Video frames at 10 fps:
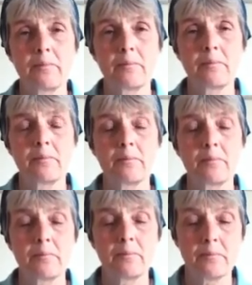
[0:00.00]

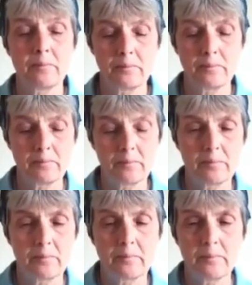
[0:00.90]

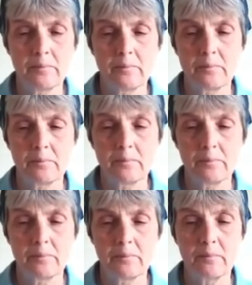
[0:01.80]

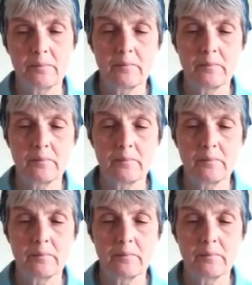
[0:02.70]
[no speech]